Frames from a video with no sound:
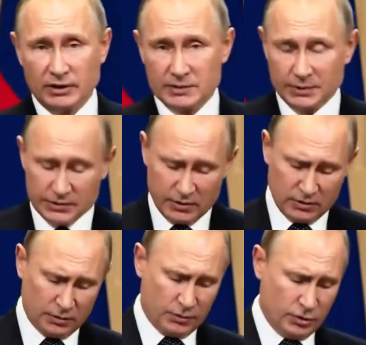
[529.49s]
the
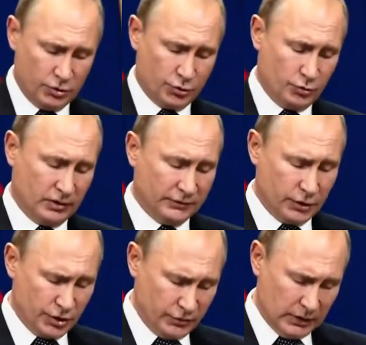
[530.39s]
Joint Working Group
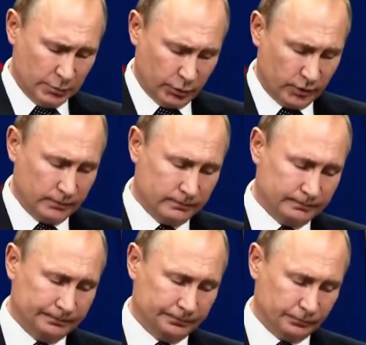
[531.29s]
on
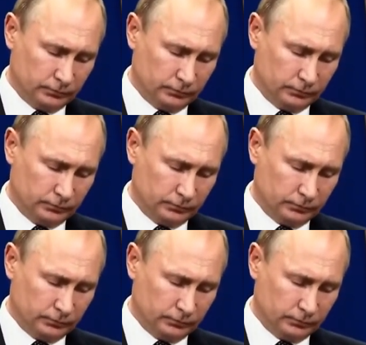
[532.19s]
Cybersecurity,